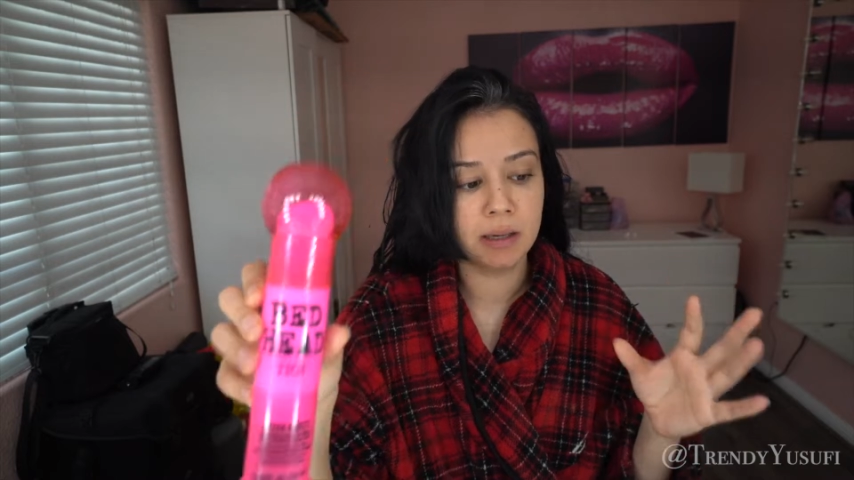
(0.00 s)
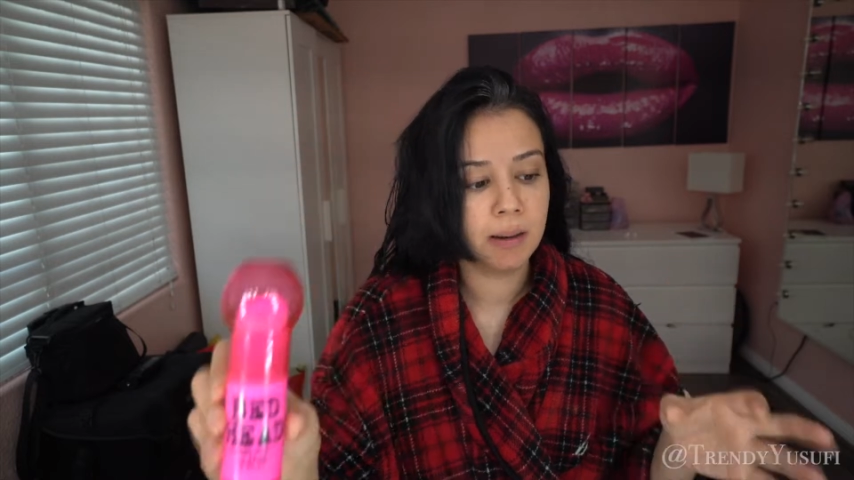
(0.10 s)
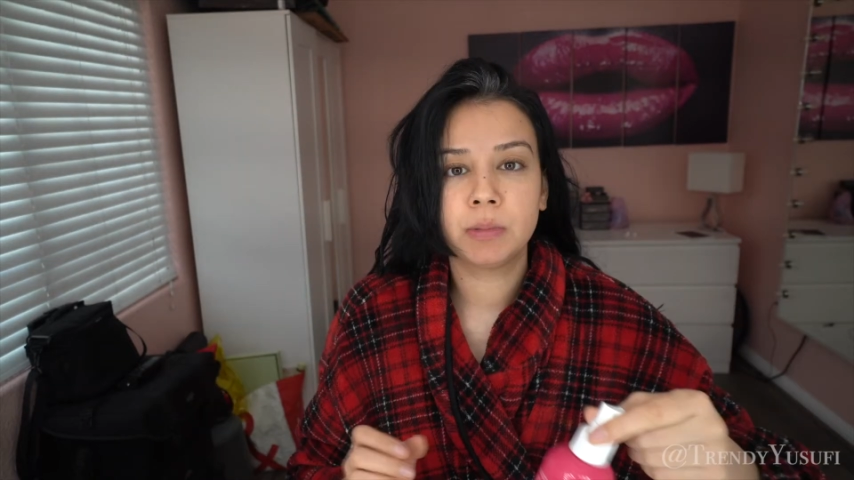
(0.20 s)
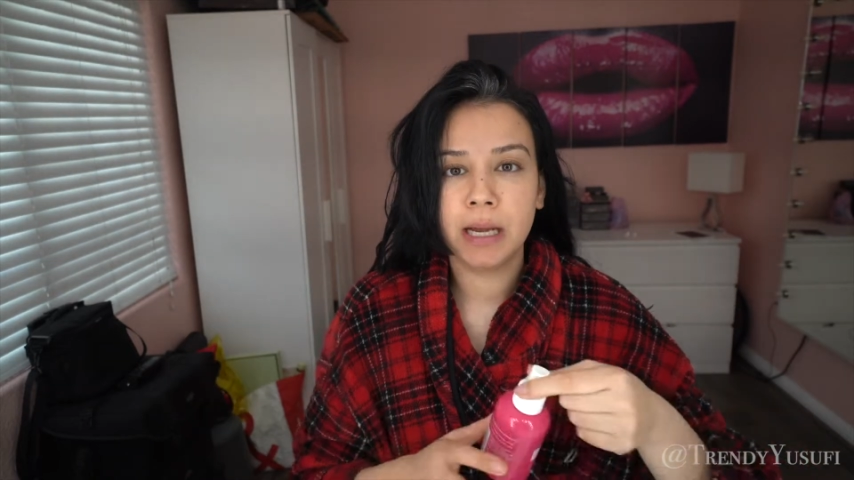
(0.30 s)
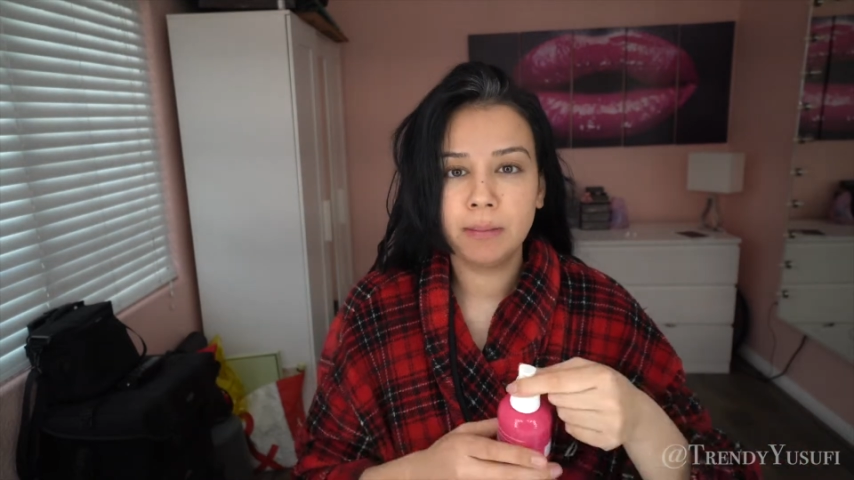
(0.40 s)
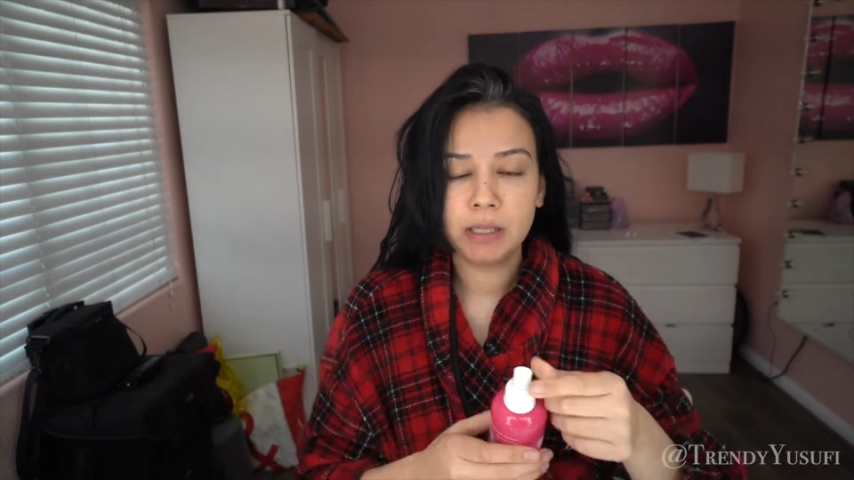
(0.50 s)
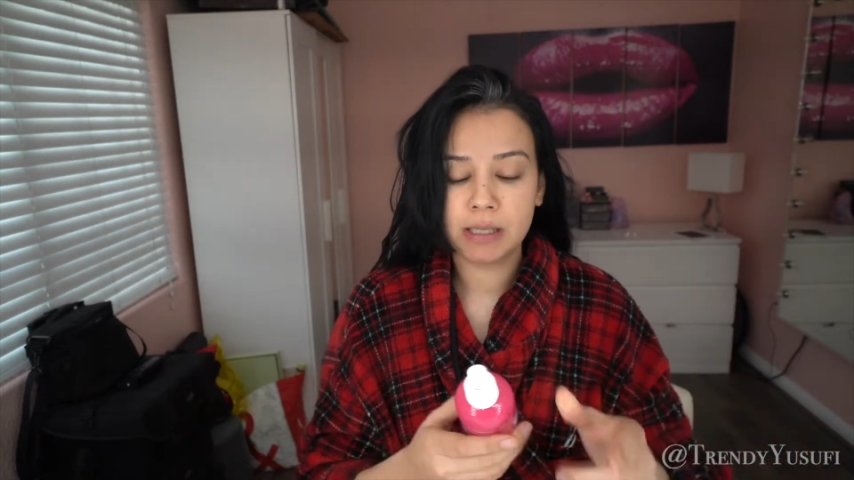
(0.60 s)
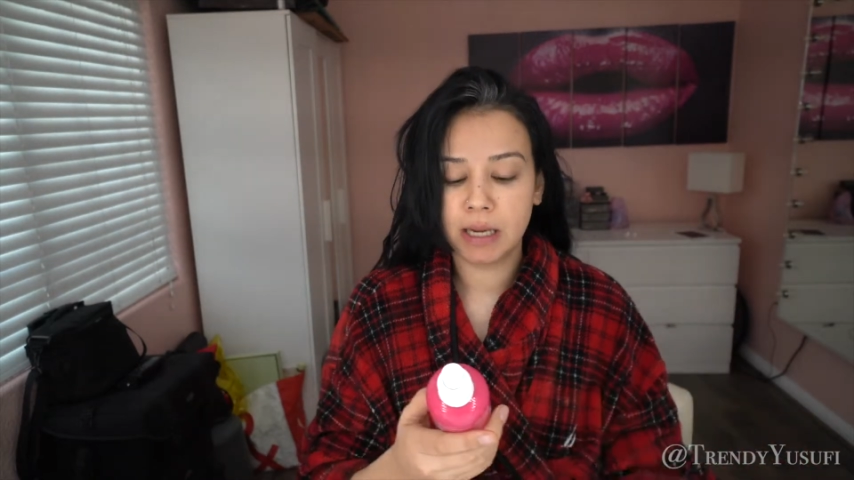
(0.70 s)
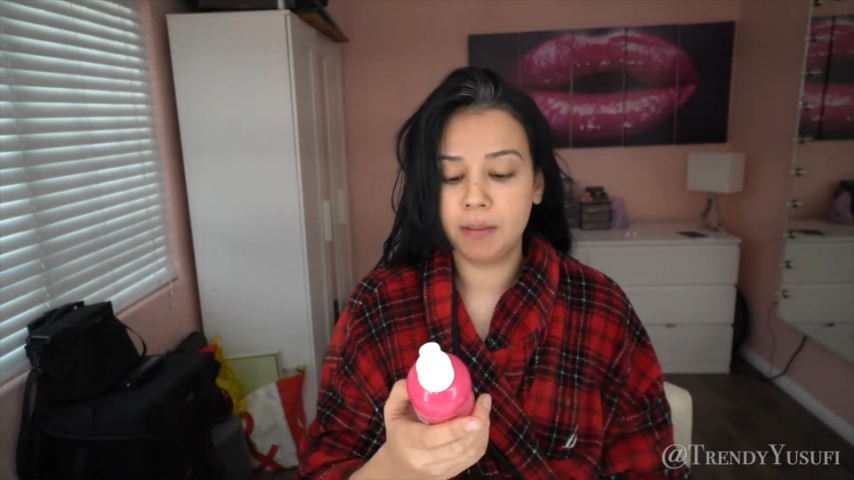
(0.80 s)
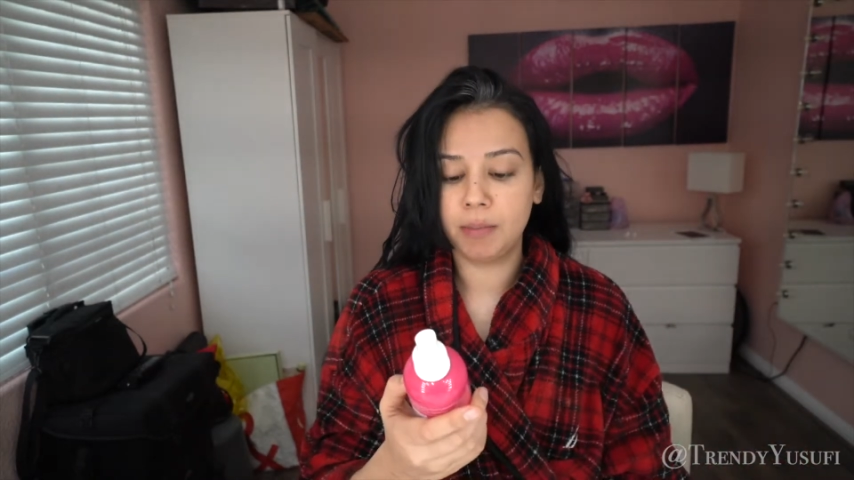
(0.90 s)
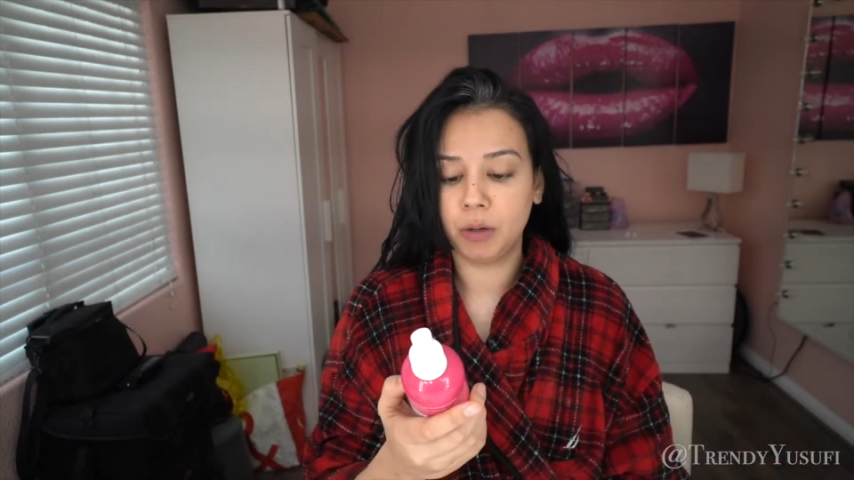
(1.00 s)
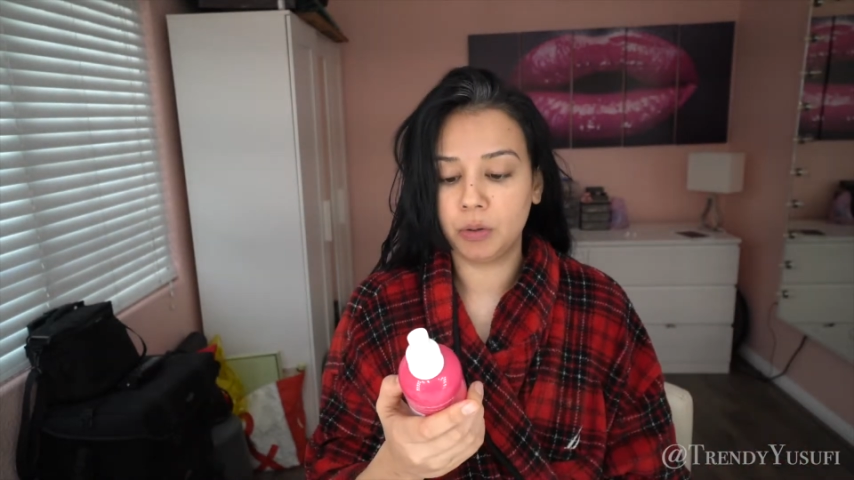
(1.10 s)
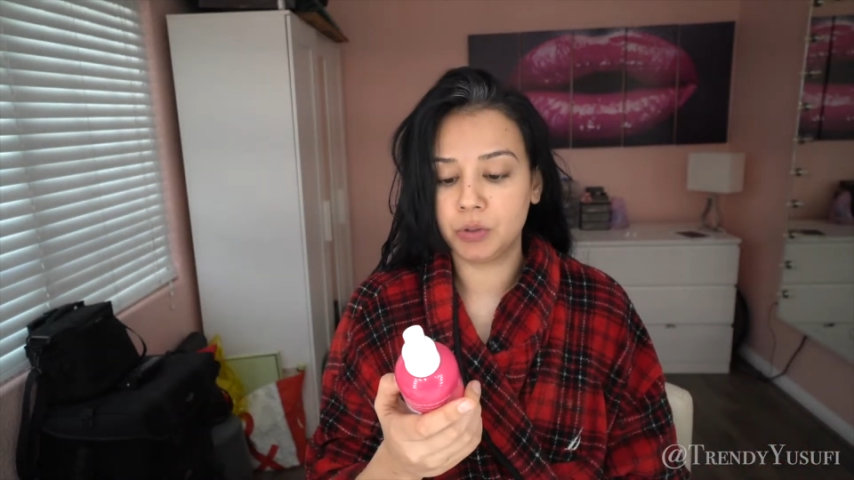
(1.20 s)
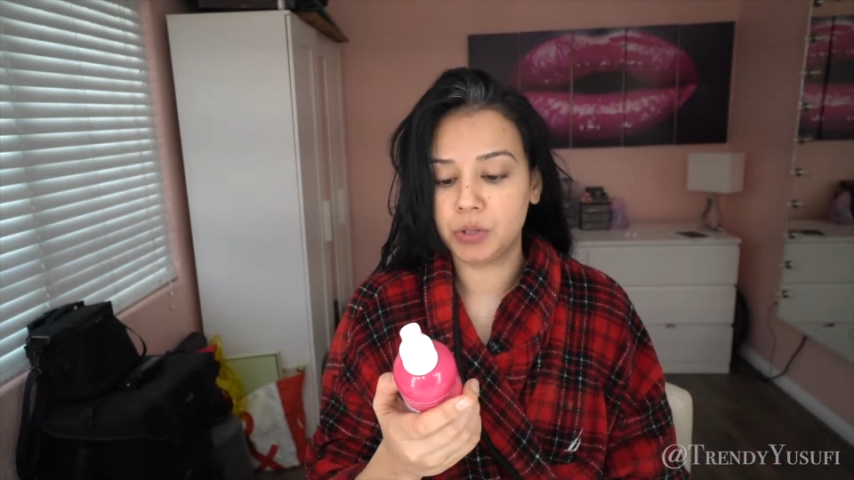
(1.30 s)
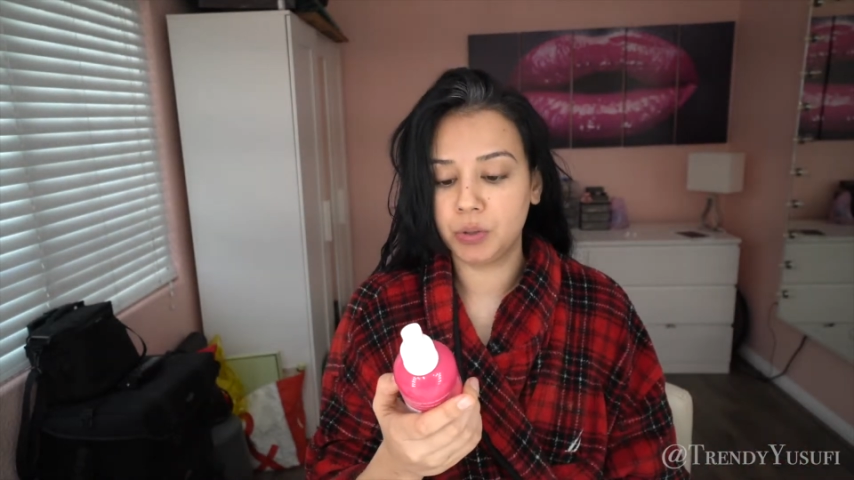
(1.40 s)
From time to time, I
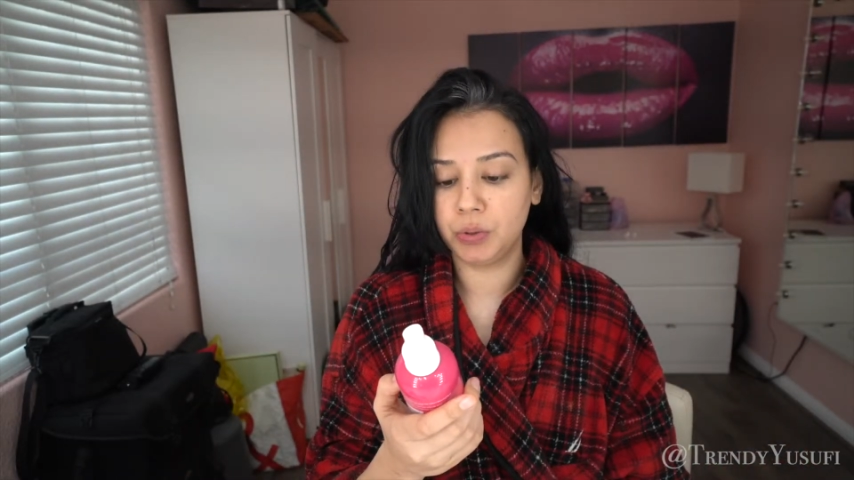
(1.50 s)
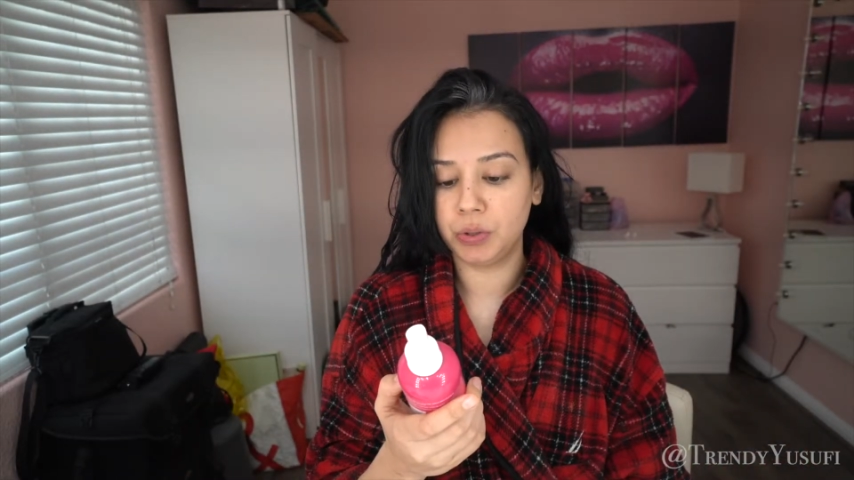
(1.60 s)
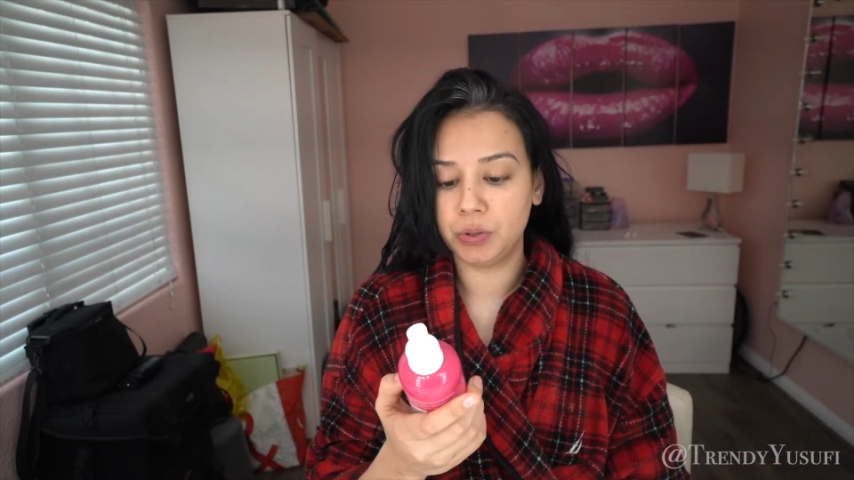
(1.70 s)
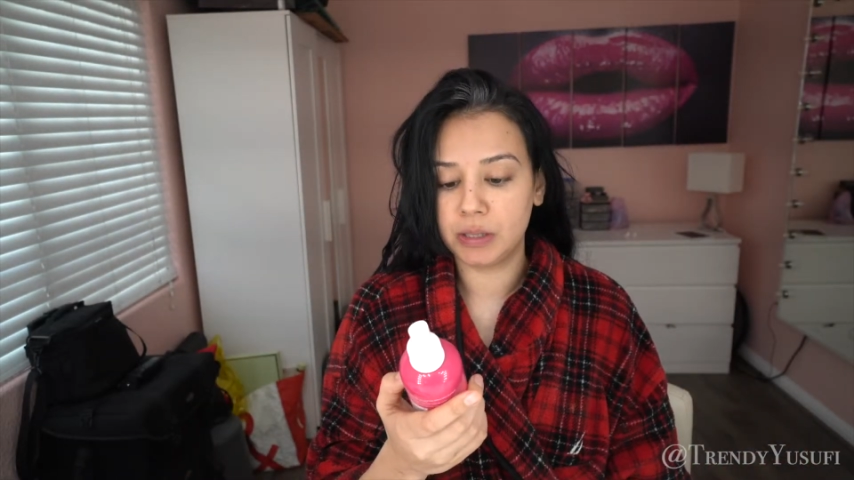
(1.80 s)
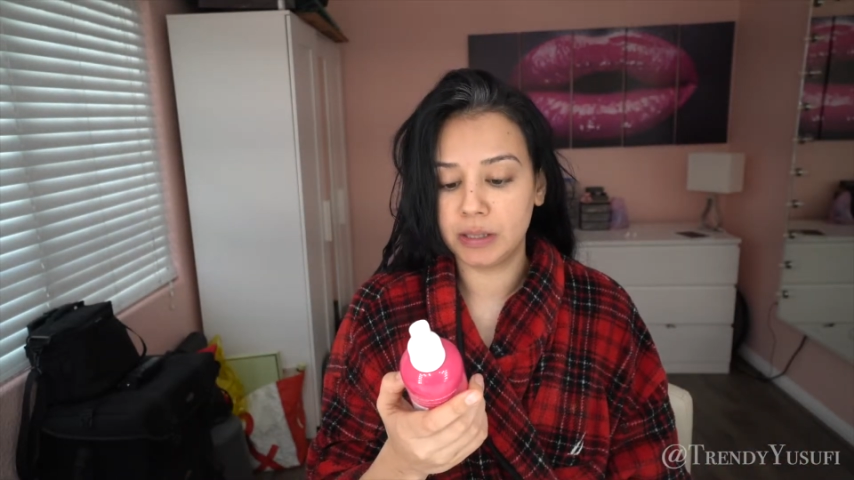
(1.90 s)
also use